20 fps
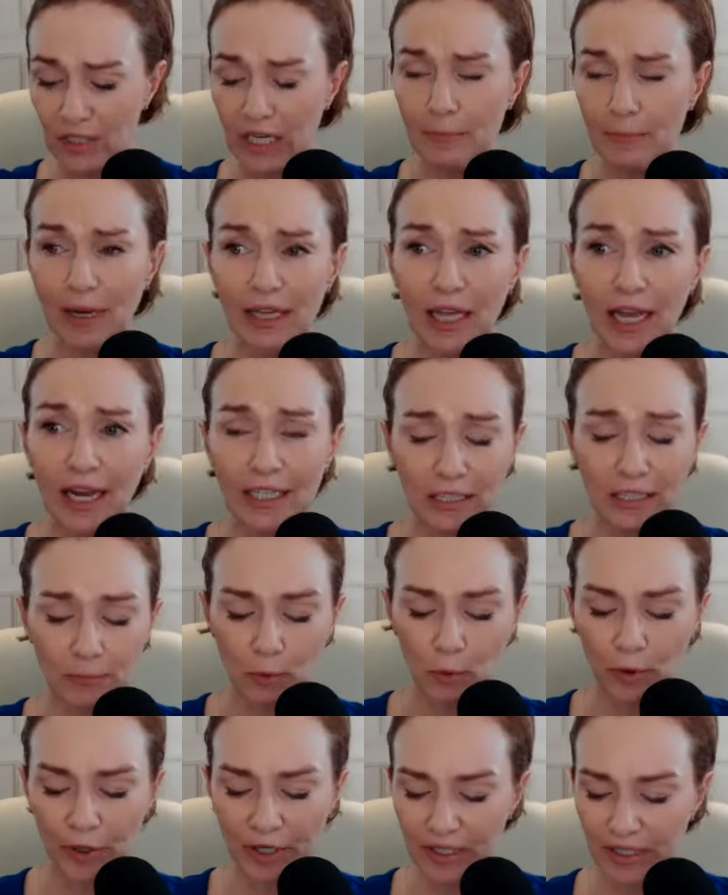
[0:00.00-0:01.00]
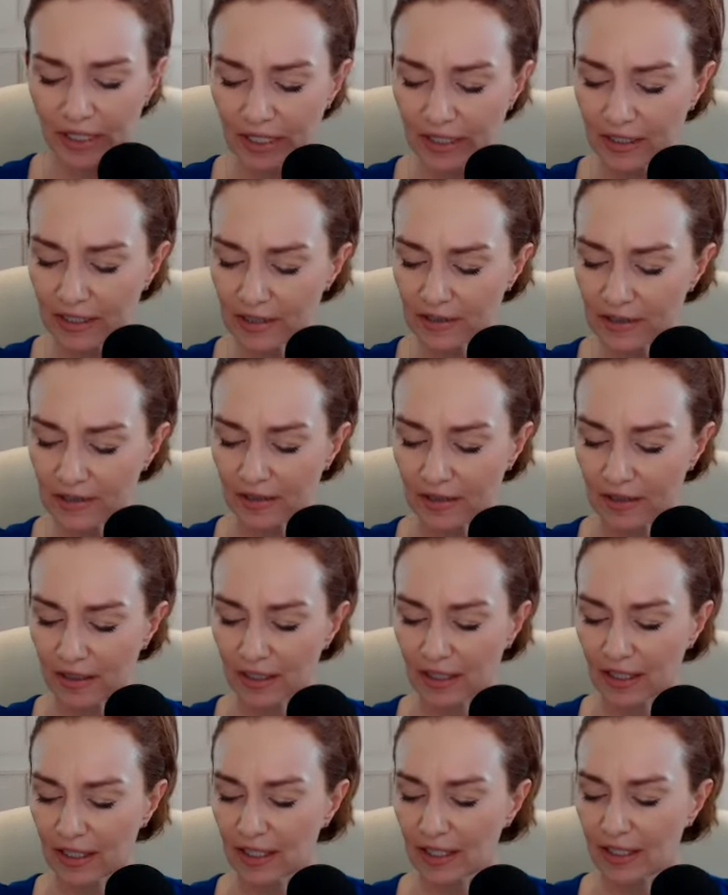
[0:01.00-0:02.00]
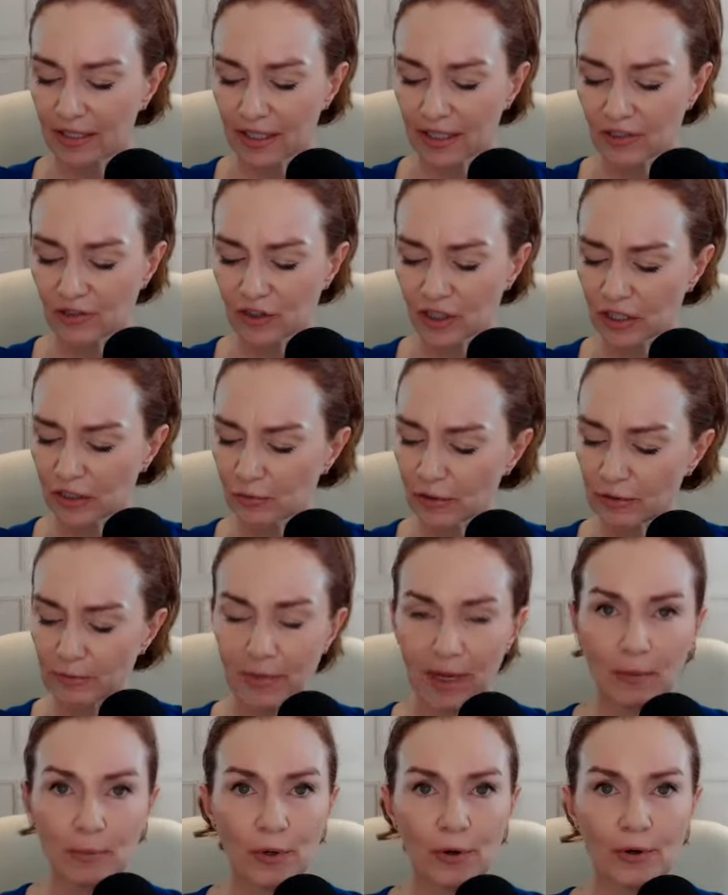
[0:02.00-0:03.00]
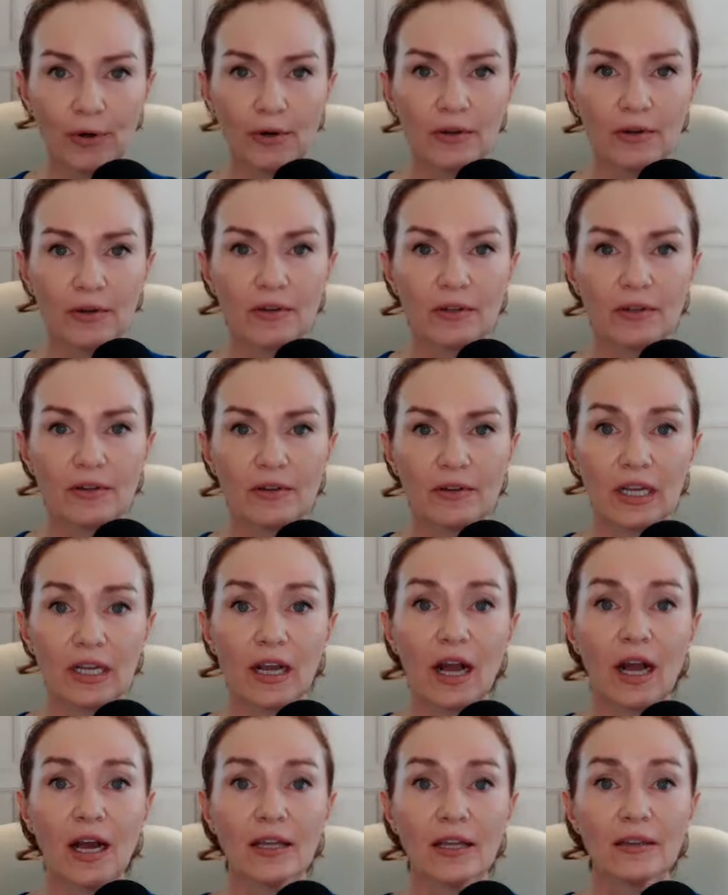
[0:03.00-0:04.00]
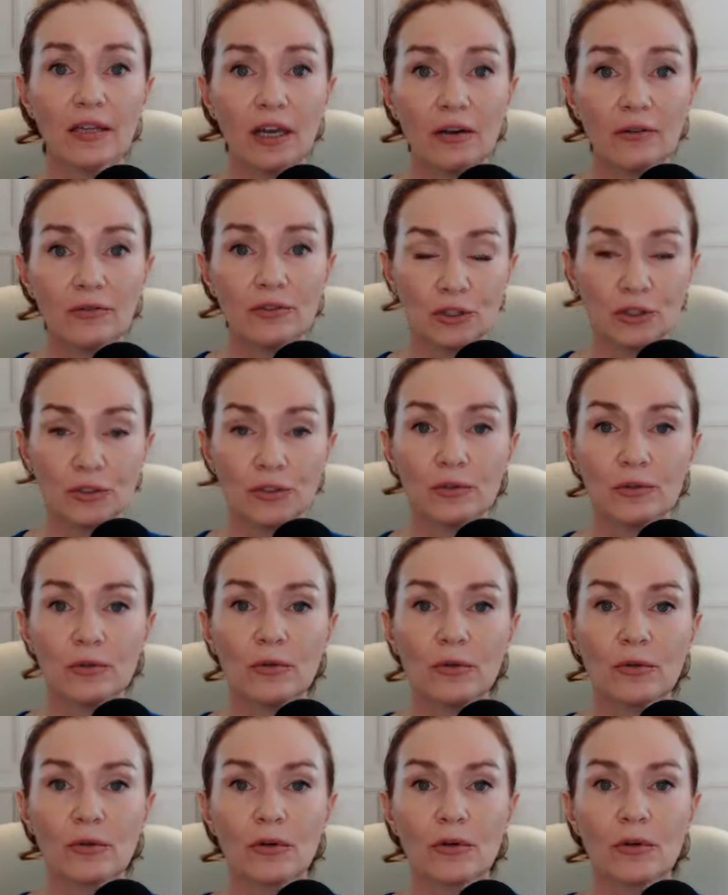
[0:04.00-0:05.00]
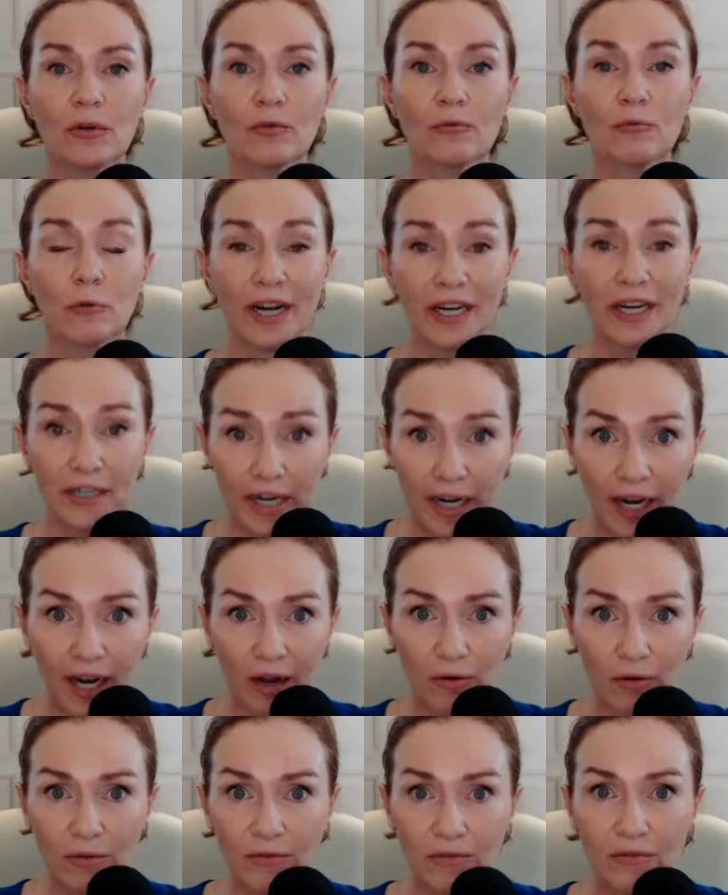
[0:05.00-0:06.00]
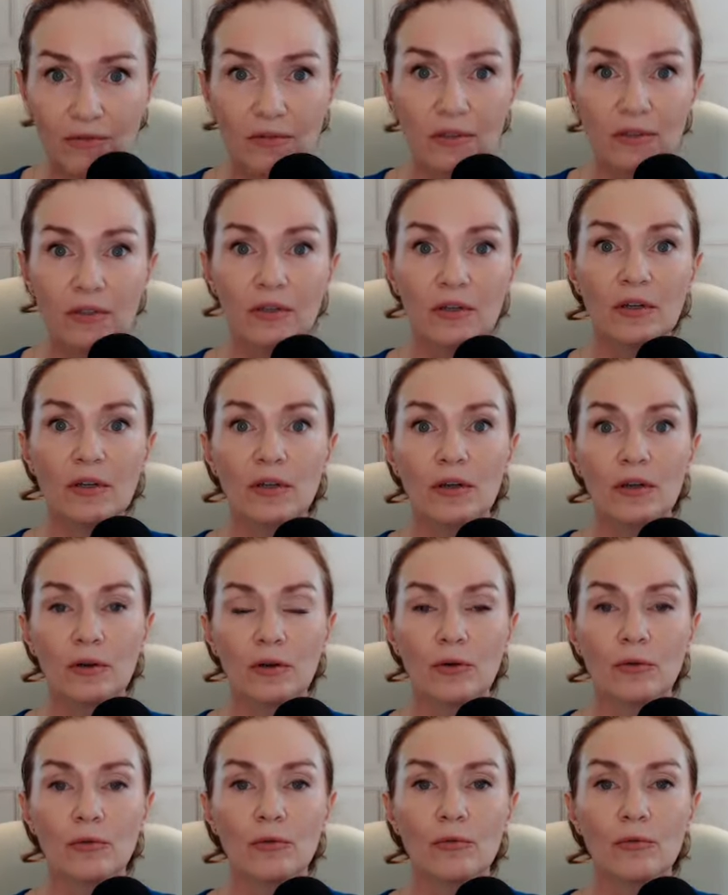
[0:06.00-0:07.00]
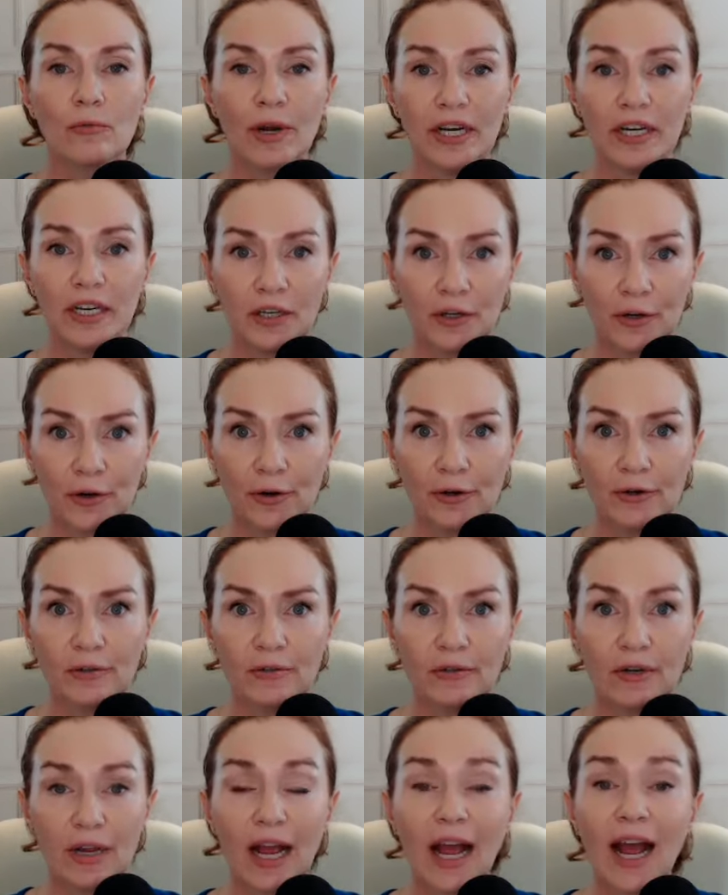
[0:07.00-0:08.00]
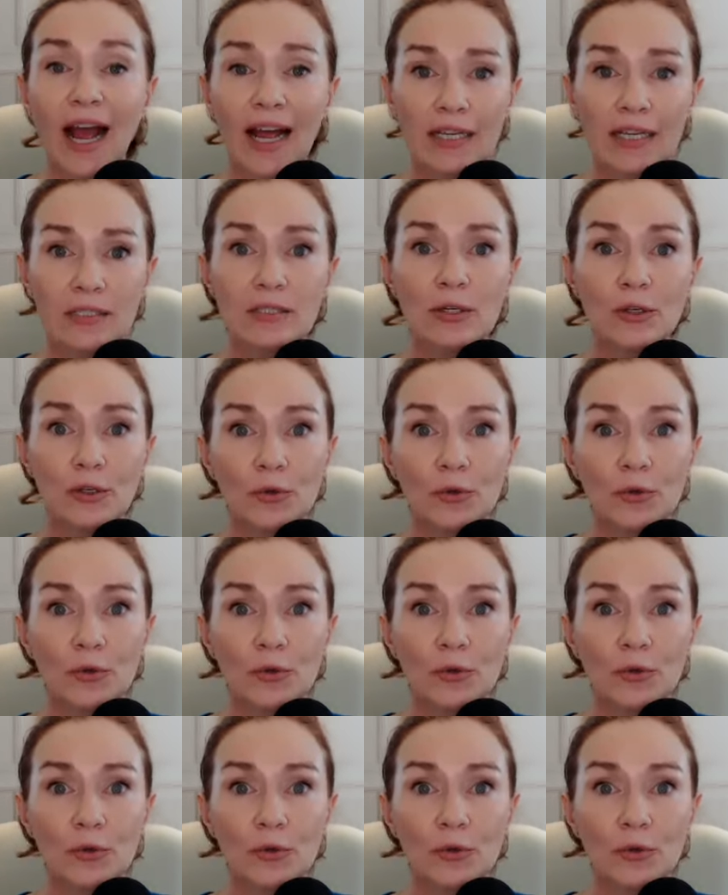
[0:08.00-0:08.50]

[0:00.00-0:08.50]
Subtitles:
And my last point is to just remember that God loves you right now, right here, as